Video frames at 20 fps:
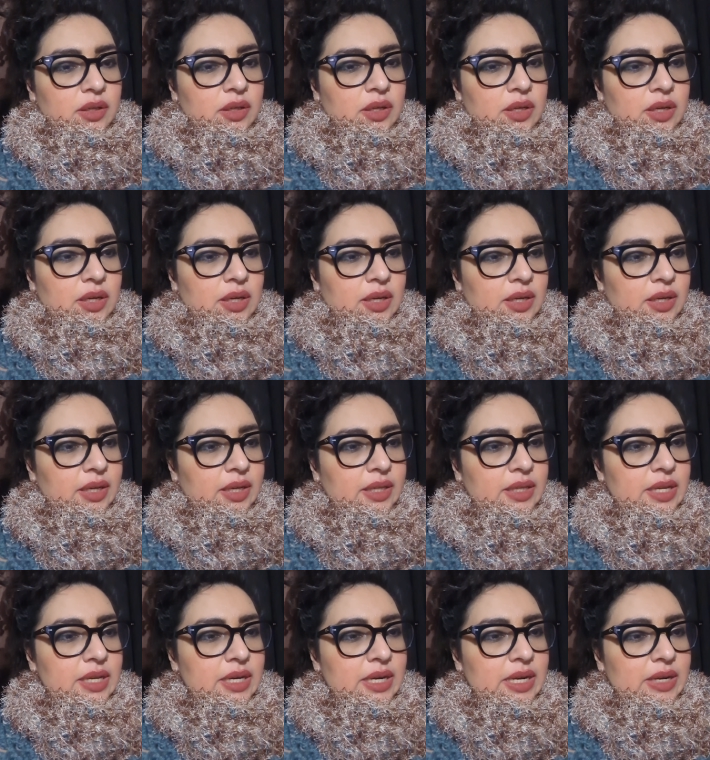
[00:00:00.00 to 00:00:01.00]
uh,
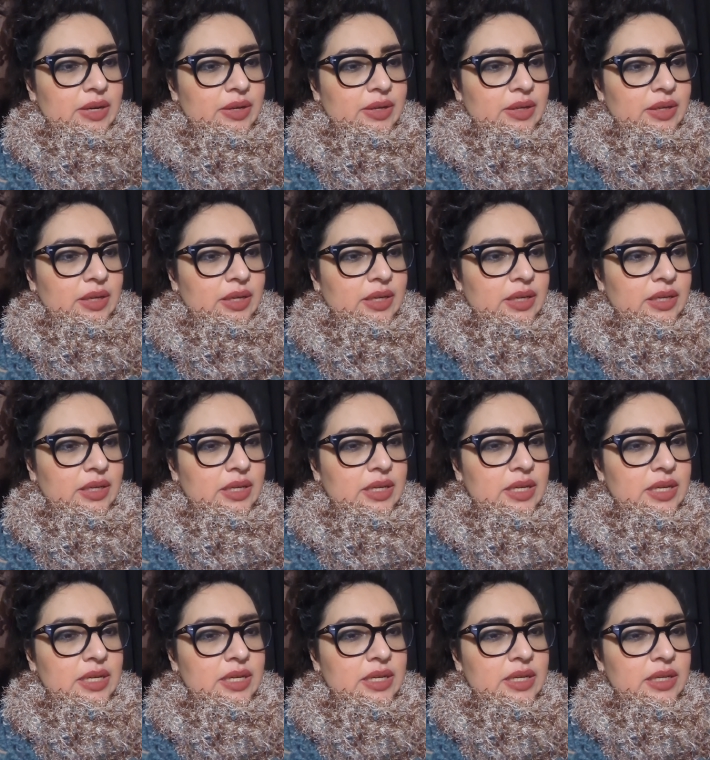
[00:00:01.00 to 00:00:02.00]
and then it
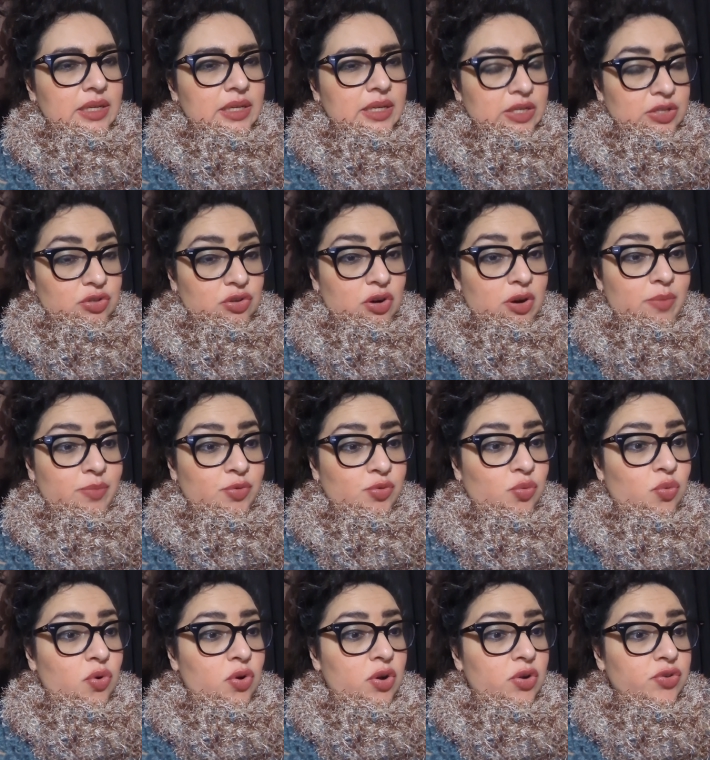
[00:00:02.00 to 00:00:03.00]
he his arms
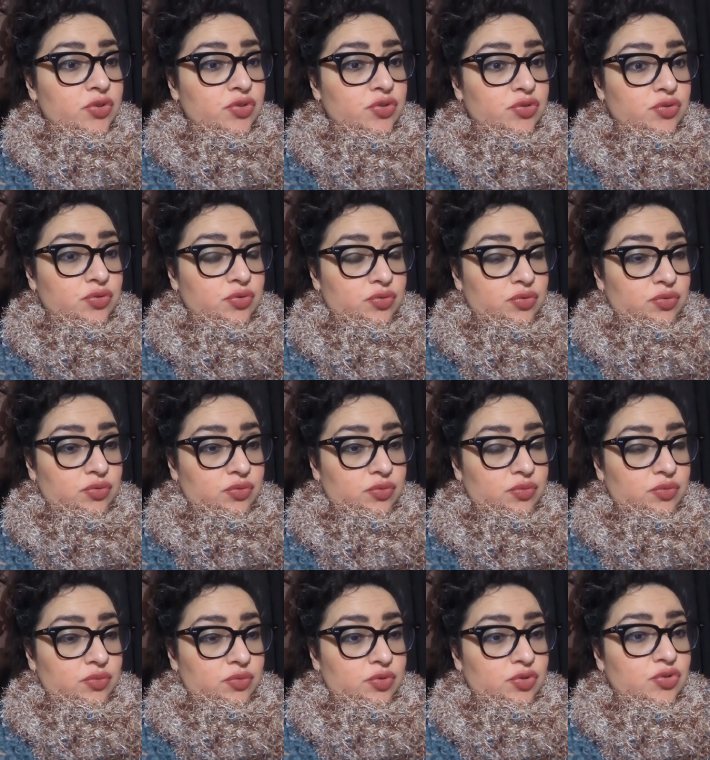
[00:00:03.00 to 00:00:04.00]
were
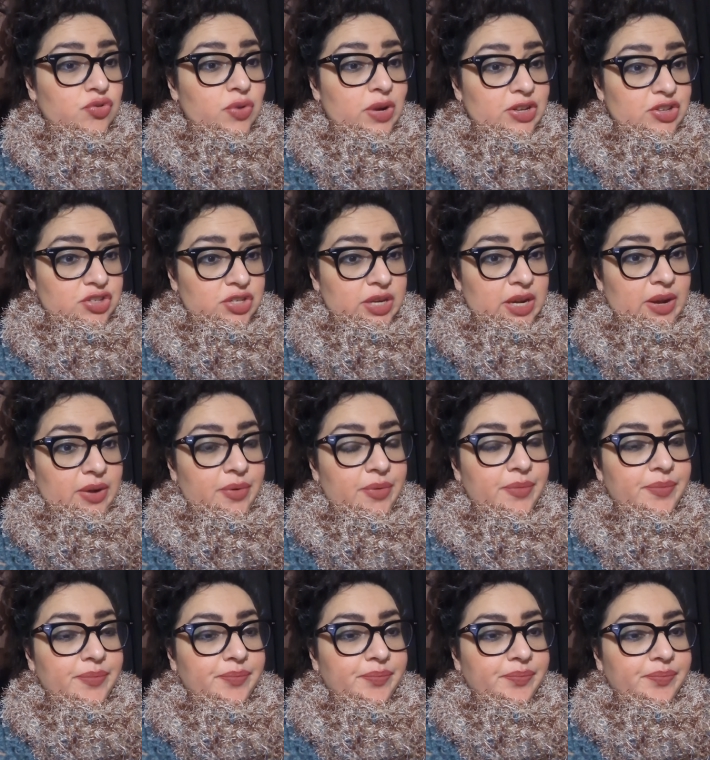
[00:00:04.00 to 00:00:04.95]
stretched out,